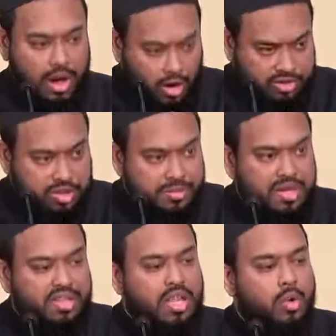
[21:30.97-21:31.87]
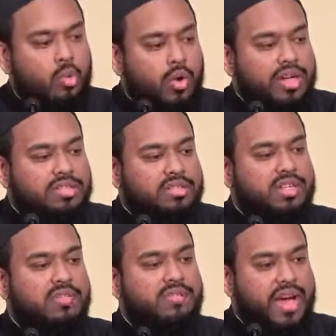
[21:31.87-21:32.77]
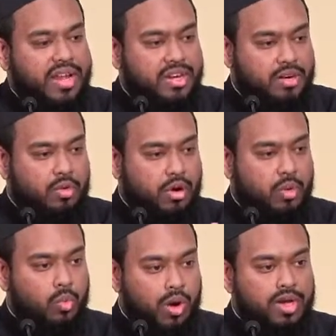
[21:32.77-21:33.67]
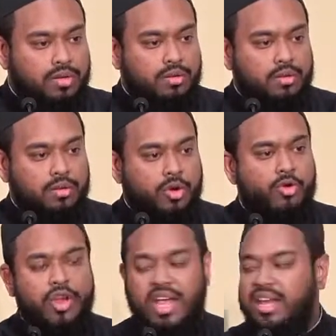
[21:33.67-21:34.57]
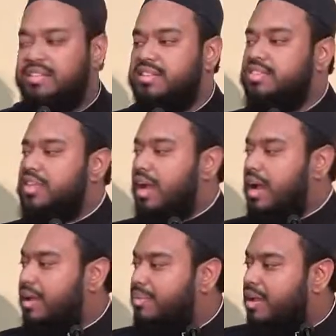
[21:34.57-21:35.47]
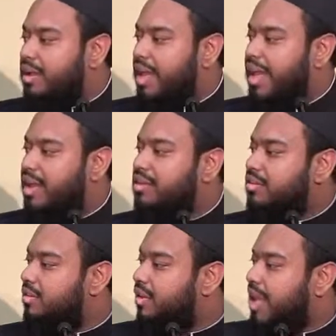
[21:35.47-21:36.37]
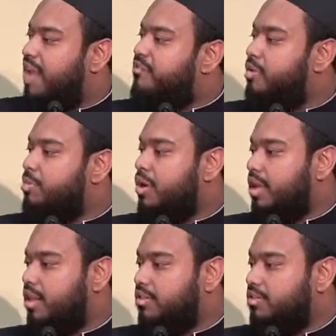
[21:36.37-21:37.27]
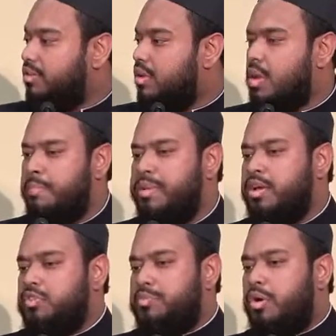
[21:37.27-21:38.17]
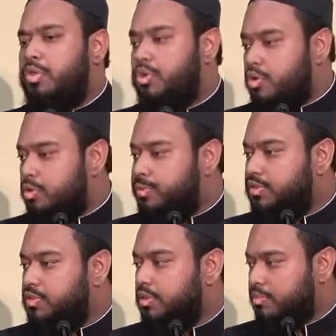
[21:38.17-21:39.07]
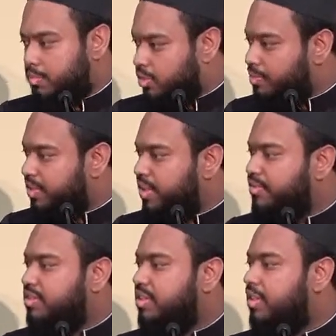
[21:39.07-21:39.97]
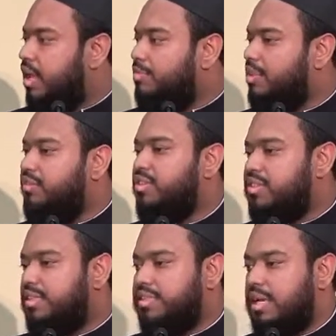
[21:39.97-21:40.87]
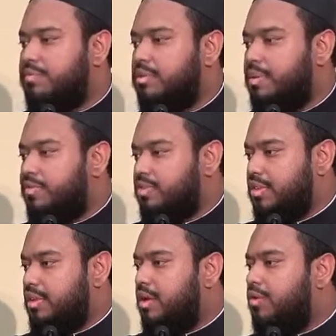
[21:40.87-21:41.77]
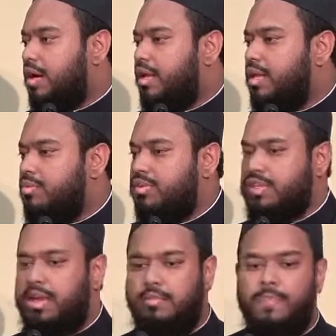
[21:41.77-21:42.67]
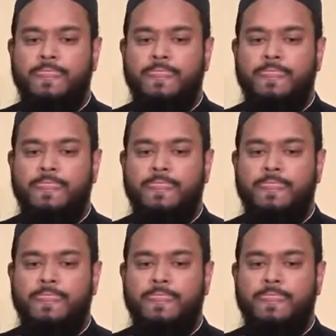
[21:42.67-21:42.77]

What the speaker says: ultimately what divided or what created the Sahaba and everyone else. Because both groups, both believers and non-believers at the time of the Prophet sallallahu alaihi wasallam,